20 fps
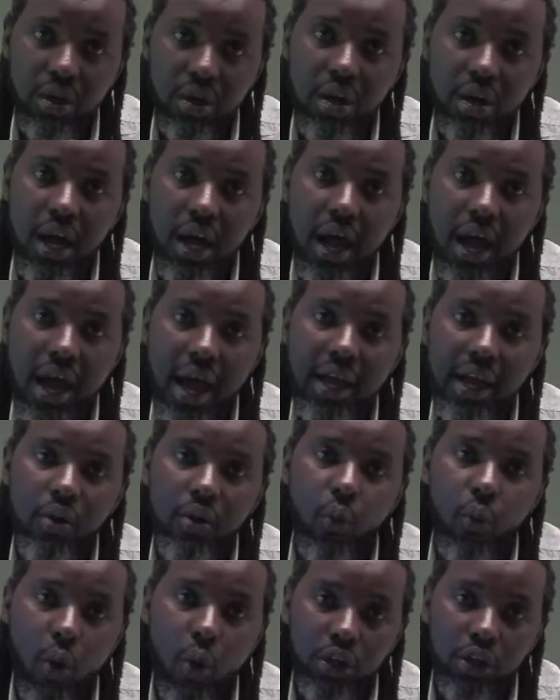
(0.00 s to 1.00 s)
and
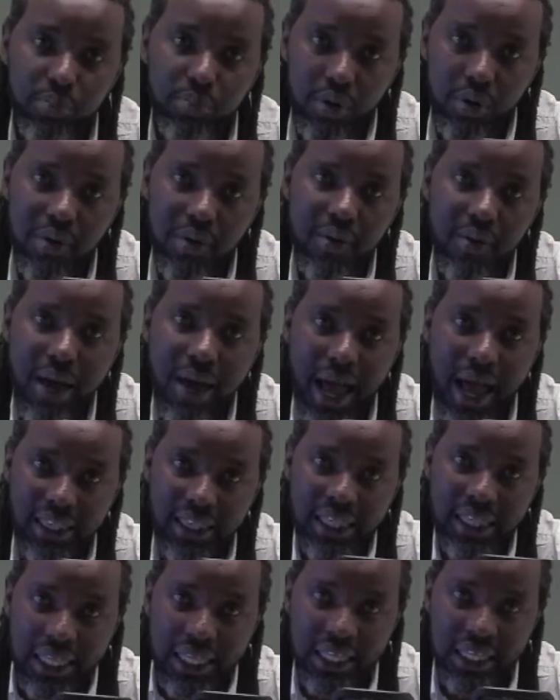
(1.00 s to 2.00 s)
what problem are they
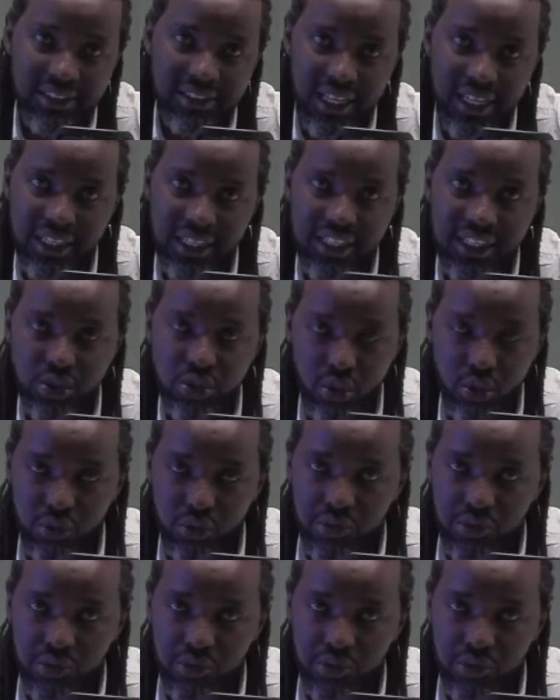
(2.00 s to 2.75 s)
exactly solving.